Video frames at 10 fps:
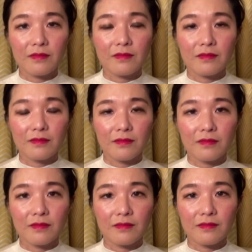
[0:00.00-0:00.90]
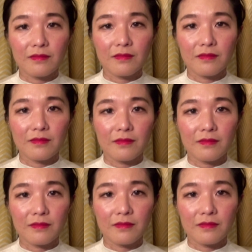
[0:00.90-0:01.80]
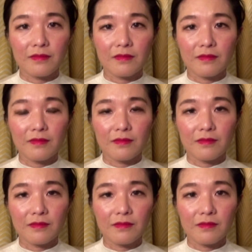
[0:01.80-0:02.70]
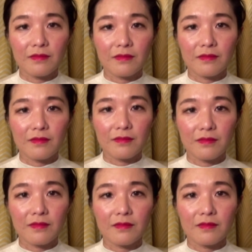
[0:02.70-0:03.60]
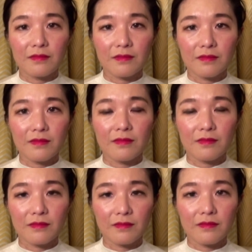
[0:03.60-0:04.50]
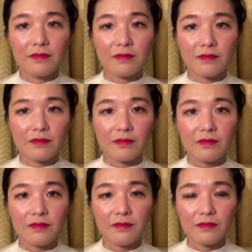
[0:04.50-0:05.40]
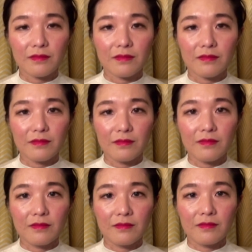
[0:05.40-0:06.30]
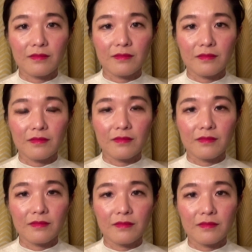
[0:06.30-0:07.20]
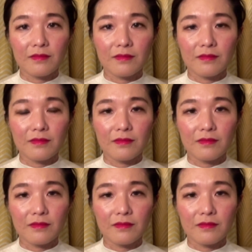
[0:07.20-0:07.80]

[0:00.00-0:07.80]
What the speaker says: The person shown says nothing.